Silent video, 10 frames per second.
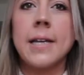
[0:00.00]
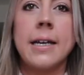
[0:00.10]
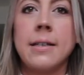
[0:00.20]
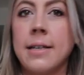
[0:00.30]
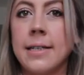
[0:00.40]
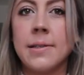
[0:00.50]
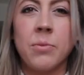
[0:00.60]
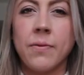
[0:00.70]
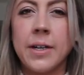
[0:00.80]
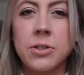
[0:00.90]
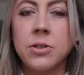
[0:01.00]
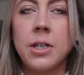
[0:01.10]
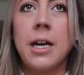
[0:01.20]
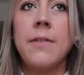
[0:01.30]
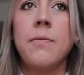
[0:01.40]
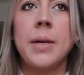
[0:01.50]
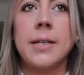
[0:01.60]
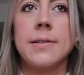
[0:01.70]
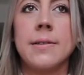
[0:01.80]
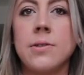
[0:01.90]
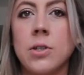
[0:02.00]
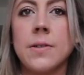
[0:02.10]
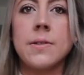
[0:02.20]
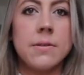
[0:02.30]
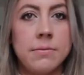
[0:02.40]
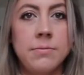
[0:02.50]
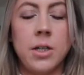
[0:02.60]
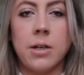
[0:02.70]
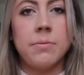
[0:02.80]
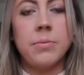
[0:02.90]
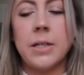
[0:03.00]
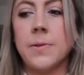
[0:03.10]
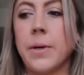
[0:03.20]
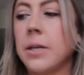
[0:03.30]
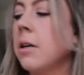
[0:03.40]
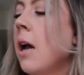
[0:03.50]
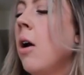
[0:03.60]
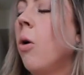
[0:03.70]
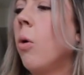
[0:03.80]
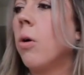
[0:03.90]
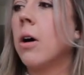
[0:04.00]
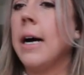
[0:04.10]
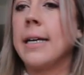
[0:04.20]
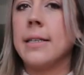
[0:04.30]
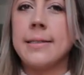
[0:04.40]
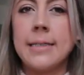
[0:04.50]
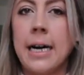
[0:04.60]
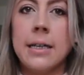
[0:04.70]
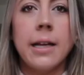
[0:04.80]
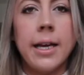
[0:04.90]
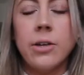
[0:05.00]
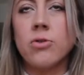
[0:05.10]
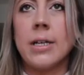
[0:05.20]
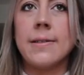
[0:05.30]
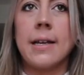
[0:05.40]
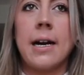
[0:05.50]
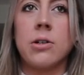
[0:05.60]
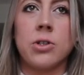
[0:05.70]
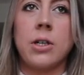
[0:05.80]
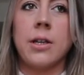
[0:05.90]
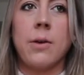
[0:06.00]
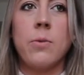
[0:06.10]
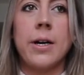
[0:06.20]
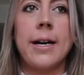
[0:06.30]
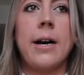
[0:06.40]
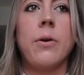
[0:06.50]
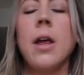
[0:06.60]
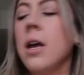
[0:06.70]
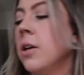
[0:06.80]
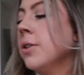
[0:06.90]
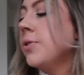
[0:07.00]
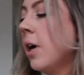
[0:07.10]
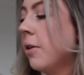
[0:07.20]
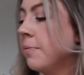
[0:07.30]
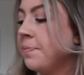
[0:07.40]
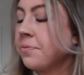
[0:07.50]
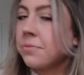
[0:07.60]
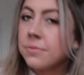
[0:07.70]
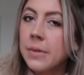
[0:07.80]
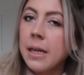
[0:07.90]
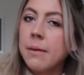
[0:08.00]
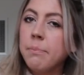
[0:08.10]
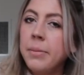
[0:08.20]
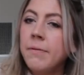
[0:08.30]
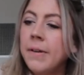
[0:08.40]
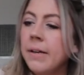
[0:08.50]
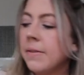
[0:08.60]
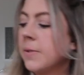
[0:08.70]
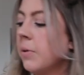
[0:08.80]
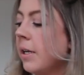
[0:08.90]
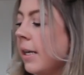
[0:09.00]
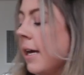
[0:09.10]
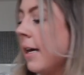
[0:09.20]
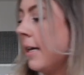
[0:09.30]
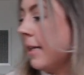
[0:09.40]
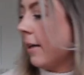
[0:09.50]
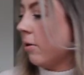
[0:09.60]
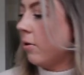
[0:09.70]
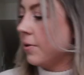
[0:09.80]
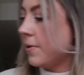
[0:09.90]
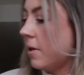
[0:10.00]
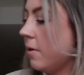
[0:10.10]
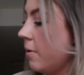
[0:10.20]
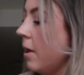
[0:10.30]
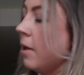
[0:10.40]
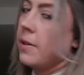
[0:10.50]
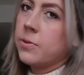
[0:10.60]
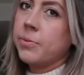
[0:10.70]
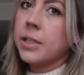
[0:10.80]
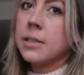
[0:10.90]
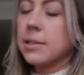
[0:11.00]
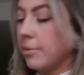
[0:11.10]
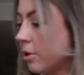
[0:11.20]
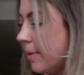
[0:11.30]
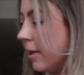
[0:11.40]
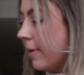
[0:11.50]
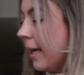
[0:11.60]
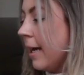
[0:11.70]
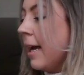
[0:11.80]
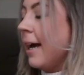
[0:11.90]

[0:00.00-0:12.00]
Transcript: like nice and professional enough because it's just, you know, plain sweater. Or I can style it and dress it casually and like wear it out. So Big fan of this one. And then I also, these will be linked down below by the way.